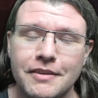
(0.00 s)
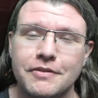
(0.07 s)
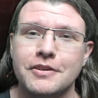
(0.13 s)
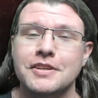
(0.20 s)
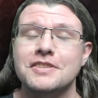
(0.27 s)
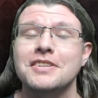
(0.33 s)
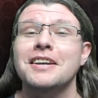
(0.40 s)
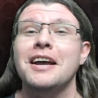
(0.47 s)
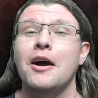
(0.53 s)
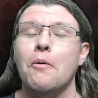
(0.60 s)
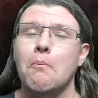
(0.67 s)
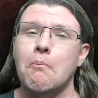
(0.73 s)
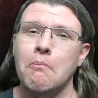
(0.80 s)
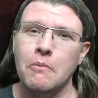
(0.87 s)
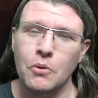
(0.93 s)
Crits.
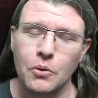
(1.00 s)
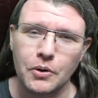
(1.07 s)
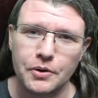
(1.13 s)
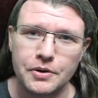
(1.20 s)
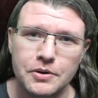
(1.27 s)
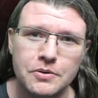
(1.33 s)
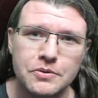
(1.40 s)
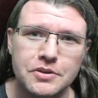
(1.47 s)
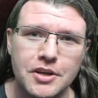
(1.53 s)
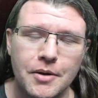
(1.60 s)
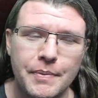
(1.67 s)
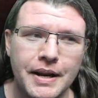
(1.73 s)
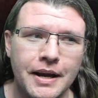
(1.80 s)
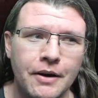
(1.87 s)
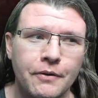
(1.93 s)
More news
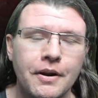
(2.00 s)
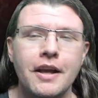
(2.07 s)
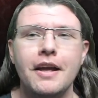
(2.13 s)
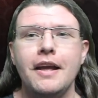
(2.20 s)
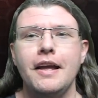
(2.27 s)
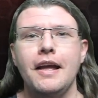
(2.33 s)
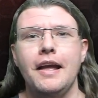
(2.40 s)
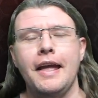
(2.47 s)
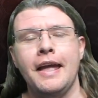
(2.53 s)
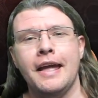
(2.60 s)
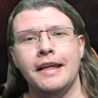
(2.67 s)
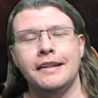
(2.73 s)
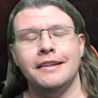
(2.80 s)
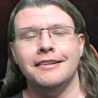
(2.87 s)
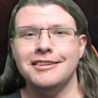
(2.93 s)
coming out,
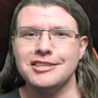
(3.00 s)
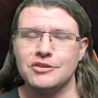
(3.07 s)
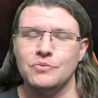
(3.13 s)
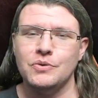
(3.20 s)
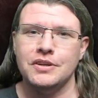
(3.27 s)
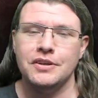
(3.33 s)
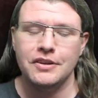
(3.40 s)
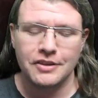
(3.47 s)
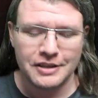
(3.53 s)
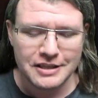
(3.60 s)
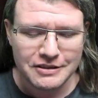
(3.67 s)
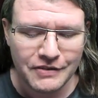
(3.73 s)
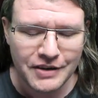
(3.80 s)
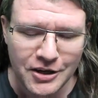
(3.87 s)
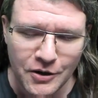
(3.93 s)
and this
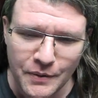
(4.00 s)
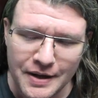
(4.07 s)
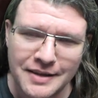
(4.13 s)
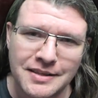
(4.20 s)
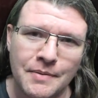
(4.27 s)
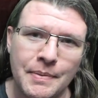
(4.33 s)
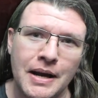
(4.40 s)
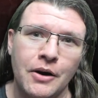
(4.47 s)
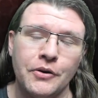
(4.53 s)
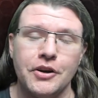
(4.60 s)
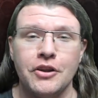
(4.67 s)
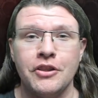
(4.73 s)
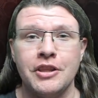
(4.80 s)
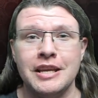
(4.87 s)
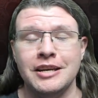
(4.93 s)
video is about
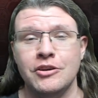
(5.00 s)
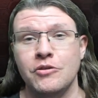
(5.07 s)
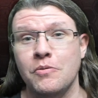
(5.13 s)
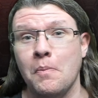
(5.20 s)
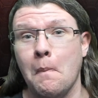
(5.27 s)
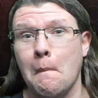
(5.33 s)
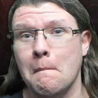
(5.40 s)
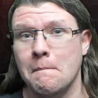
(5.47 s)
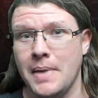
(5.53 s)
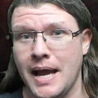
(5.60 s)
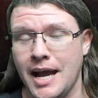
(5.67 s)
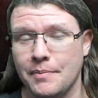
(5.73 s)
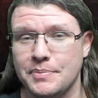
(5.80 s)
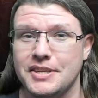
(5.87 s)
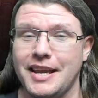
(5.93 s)
the new
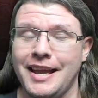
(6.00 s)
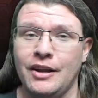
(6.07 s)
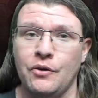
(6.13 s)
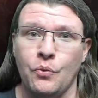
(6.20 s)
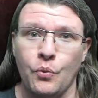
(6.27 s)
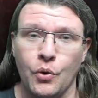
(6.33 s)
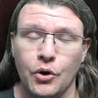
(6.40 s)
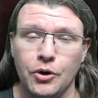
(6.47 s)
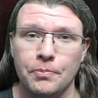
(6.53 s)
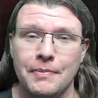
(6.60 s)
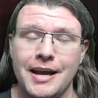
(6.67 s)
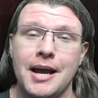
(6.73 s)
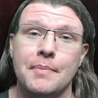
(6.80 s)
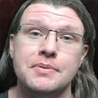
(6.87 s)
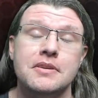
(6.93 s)
maps and world
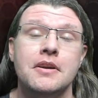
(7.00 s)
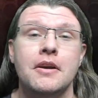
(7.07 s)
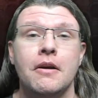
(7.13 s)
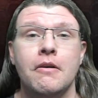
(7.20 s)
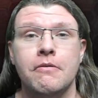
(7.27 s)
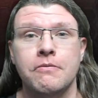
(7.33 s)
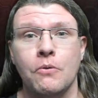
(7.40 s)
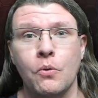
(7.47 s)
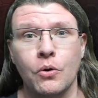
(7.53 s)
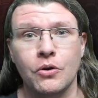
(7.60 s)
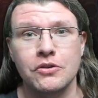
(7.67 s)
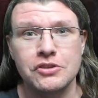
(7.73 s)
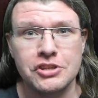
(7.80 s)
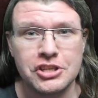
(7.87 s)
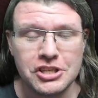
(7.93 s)
maps for
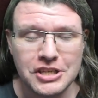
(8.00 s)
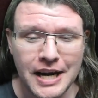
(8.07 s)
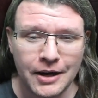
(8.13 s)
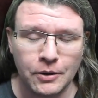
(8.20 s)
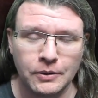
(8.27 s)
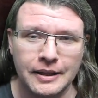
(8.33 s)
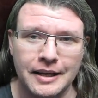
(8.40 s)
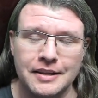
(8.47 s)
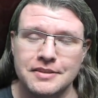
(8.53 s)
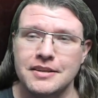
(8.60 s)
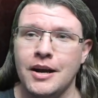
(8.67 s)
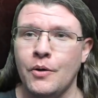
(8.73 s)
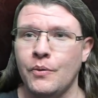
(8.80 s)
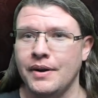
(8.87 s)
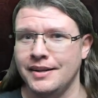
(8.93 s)
Shadowlands. I
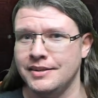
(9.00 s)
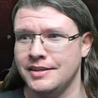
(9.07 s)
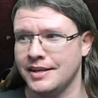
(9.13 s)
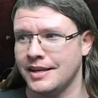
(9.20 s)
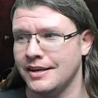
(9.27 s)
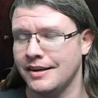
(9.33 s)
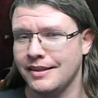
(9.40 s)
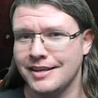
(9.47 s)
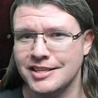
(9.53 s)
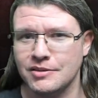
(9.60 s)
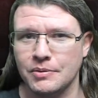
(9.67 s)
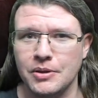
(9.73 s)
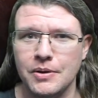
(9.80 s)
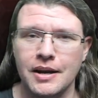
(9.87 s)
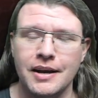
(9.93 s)
want to dig into these
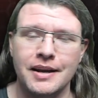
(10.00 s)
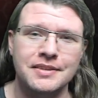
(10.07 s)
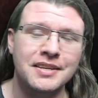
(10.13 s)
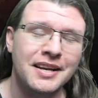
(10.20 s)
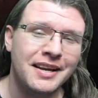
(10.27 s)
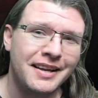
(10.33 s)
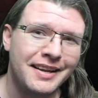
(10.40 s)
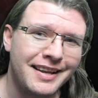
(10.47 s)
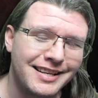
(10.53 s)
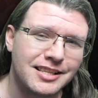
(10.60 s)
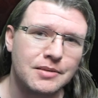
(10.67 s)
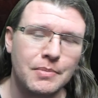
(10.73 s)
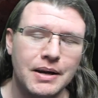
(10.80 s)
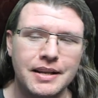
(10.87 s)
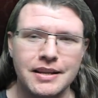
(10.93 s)
with you guys, get
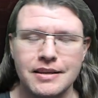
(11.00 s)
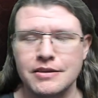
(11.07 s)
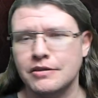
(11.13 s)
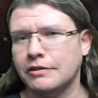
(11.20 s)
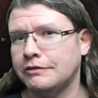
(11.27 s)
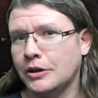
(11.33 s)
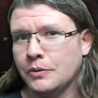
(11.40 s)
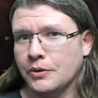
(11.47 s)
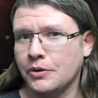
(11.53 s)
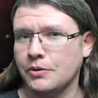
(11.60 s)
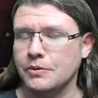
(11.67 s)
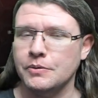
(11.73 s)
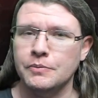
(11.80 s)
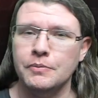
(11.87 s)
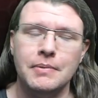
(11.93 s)
some ideas flowing
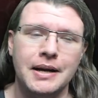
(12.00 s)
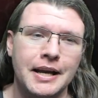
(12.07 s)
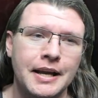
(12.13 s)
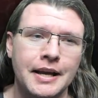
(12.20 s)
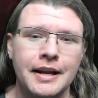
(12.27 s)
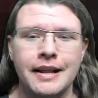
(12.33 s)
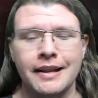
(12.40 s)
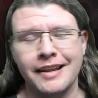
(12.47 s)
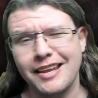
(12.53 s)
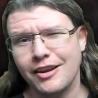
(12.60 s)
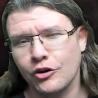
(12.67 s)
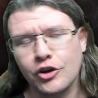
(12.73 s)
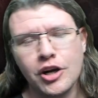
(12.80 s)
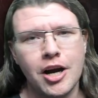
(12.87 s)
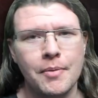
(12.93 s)
through my head, and get your
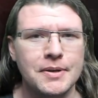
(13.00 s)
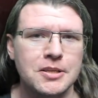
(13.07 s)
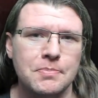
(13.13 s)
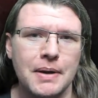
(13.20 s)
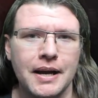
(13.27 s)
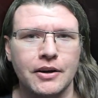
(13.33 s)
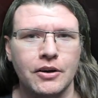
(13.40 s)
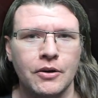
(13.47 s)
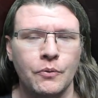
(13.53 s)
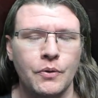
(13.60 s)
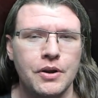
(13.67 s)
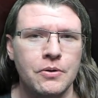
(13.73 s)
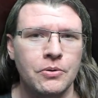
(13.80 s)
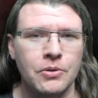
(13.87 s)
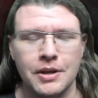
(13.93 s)
comments back on what
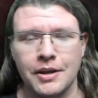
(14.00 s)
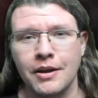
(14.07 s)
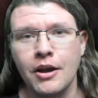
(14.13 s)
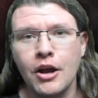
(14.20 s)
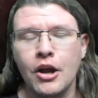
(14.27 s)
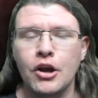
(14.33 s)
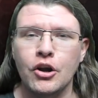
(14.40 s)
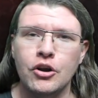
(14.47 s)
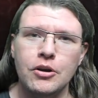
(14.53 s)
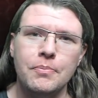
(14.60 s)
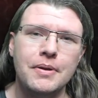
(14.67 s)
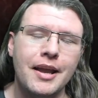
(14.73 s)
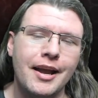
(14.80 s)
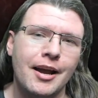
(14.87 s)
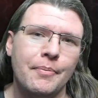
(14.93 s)
you think could
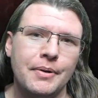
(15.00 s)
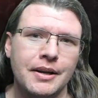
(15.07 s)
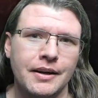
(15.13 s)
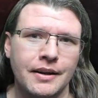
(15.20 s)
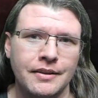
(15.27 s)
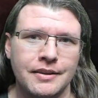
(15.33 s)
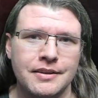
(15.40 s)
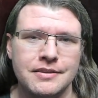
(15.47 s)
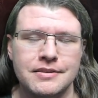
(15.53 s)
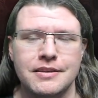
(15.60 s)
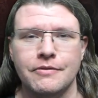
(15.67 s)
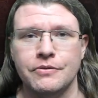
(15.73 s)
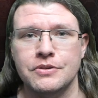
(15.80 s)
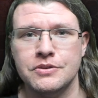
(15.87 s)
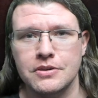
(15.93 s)
be happening in these
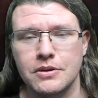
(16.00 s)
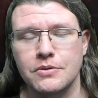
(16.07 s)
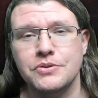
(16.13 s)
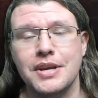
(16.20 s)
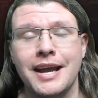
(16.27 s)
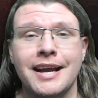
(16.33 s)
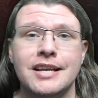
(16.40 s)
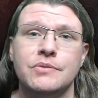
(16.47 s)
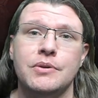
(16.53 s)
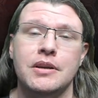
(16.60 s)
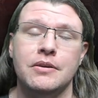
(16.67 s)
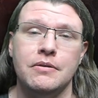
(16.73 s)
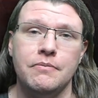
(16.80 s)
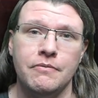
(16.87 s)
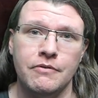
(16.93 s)
different zones as
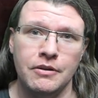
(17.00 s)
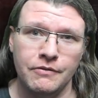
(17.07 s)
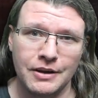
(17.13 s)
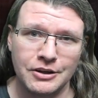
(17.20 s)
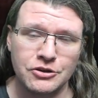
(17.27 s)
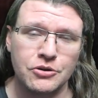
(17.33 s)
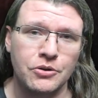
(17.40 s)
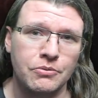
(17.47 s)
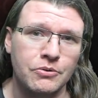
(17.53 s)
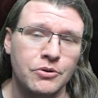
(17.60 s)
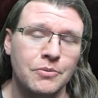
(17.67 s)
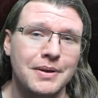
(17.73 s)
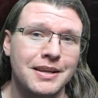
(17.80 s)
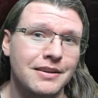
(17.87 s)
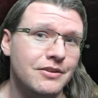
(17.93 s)
we adventure through them
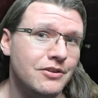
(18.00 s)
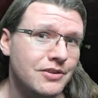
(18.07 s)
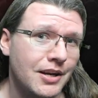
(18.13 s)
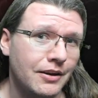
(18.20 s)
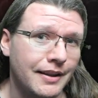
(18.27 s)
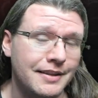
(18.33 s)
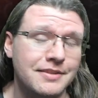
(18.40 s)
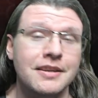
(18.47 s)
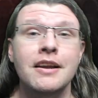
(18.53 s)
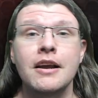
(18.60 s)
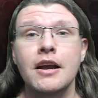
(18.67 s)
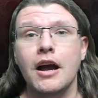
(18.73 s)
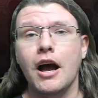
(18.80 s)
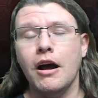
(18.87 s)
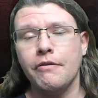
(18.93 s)
in Shadowlands.
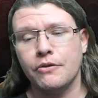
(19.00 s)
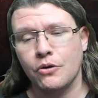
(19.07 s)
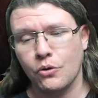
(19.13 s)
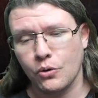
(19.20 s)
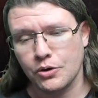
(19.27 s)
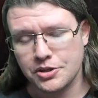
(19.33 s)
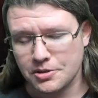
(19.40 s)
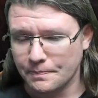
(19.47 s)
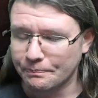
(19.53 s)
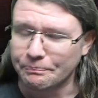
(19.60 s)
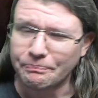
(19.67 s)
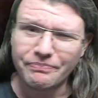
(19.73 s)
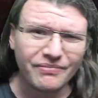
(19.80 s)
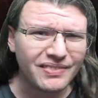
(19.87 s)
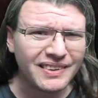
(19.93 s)
Of course,
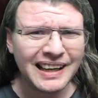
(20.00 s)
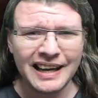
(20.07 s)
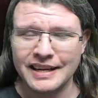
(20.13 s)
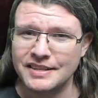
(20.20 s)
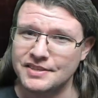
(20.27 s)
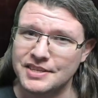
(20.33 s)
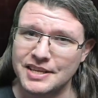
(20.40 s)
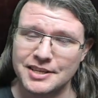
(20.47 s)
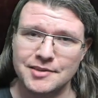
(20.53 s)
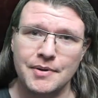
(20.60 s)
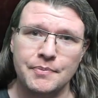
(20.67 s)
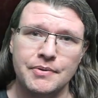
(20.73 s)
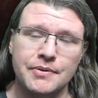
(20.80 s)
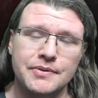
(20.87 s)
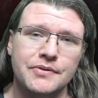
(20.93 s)
I didn't say this in my
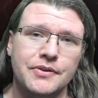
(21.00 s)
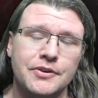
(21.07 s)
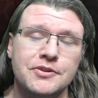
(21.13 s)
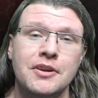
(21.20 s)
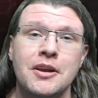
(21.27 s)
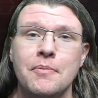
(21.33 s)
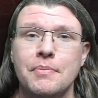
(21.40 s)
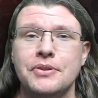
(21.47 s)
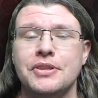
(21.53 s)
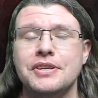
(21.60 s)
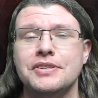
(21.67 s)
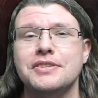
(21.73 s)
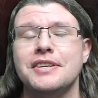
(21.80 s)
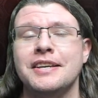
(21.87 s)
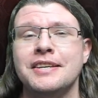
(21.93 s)
previous videos, but
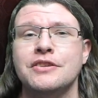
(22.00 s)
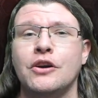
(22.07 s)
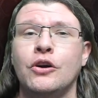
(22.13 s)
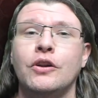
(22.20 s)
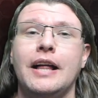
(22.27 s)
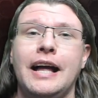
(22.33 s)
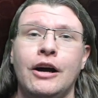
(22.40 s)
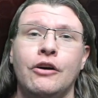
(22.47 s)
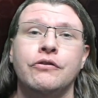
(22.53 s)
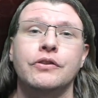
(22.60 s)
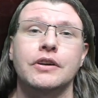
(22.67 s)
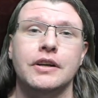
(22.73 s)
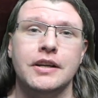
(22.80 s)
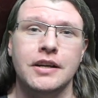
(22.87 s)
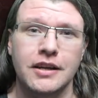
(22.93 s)
this is all
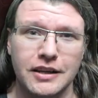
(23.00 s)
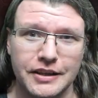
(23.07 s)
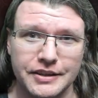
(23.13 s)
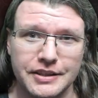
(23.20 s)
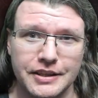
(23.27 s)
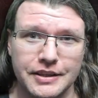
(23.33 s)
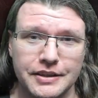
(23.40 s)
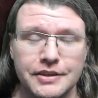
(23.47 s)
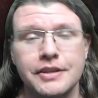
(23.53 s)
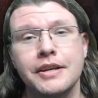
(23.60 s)
alpha content.